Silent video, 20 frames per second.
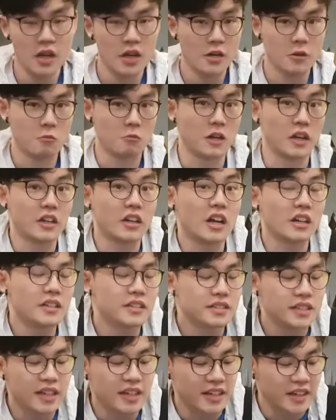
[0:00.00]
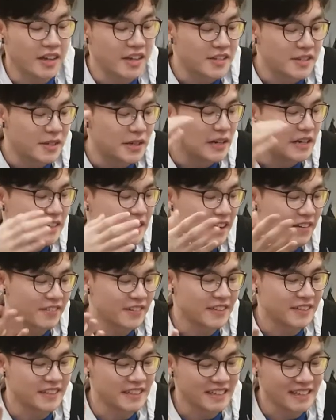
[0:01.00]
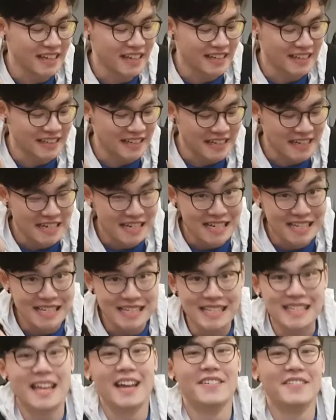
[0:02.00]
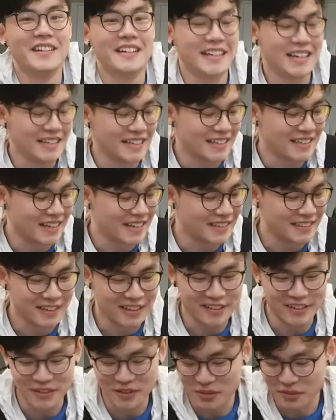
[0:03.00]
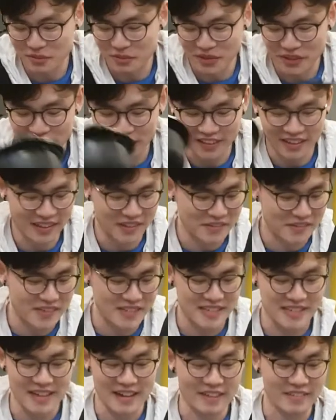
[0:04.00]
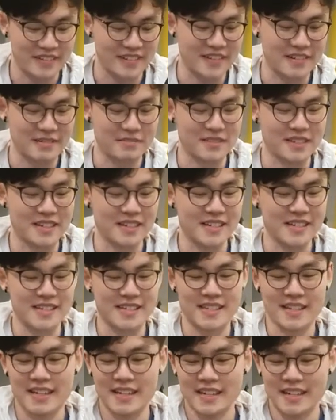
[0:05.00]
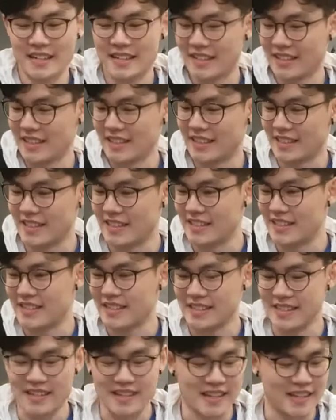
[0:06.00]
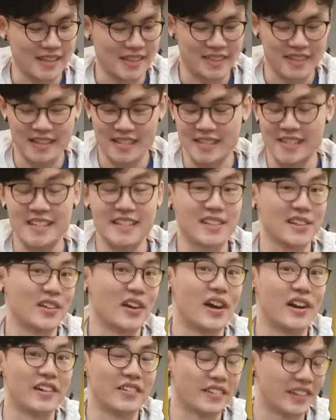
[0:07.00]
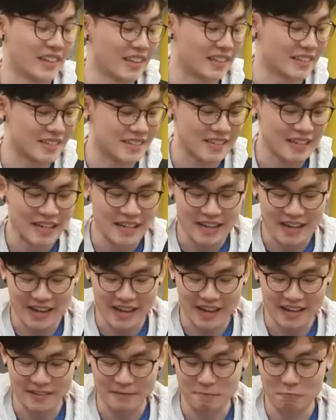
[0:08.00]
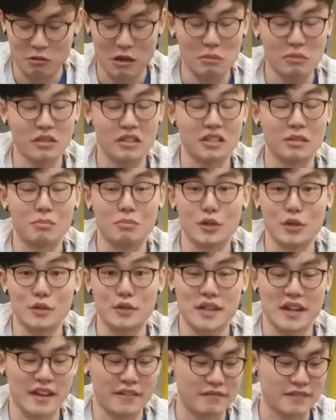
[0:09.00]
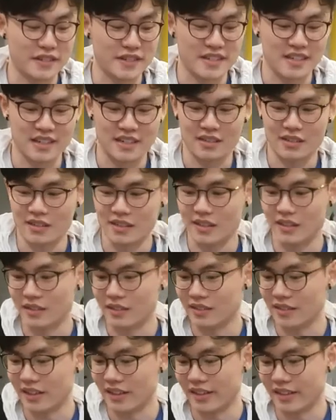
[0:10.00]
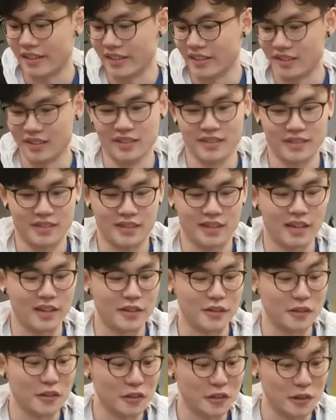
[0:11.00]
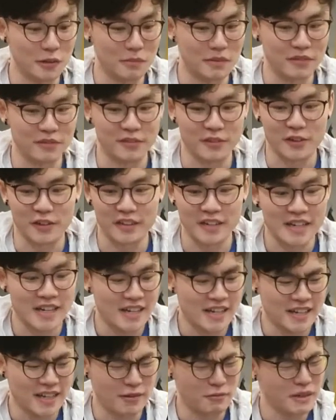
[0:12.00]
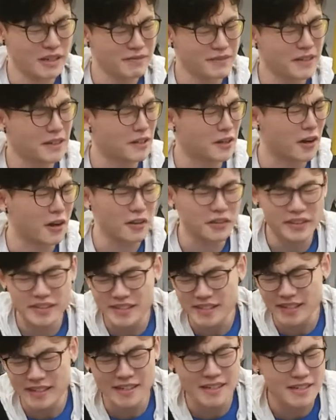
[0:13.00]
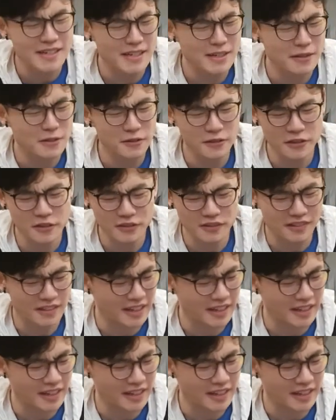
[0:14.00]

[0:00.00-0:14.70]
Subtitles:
What I got to say is you're definitely getting $7.99 worth of stuff here because this is a lot of things, and probably the most I've ever seen in an instant noodle before. Can we even call this an instant noodle?